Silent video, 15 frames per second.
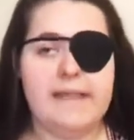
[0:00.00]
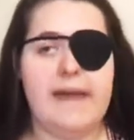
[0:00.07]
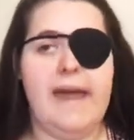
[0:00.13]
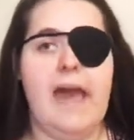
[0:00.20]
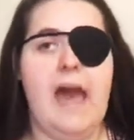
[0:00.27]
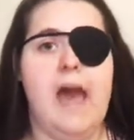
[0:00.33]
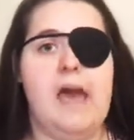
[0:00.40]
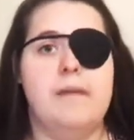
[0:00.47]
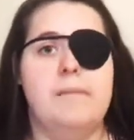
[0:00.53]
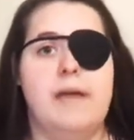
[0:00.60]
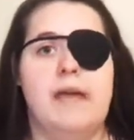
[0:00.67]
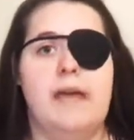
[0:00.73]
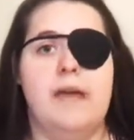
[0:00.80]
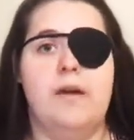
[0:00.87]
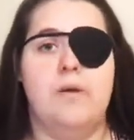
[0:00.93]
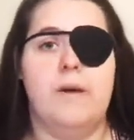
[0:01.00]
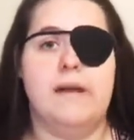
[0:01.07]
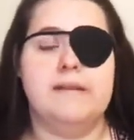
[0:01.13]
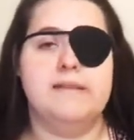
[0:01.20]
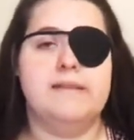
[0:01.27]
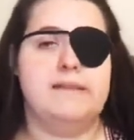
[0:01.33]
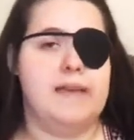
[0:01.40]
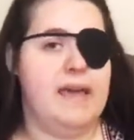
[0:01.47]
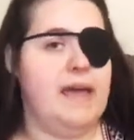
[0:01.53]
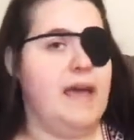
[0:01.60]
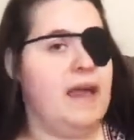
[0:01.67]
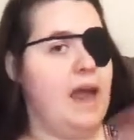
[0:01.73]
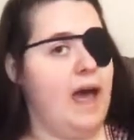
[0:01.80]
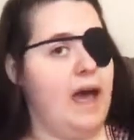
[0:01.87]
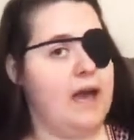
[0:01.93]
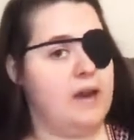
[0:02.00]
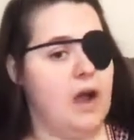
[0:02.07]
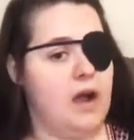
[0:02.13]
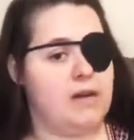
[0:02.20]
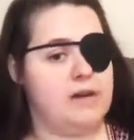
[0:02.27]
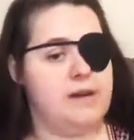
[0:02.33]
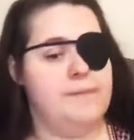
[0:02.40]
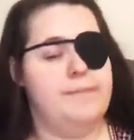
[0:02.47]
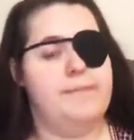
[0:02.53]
they had me going to see an eye doctor.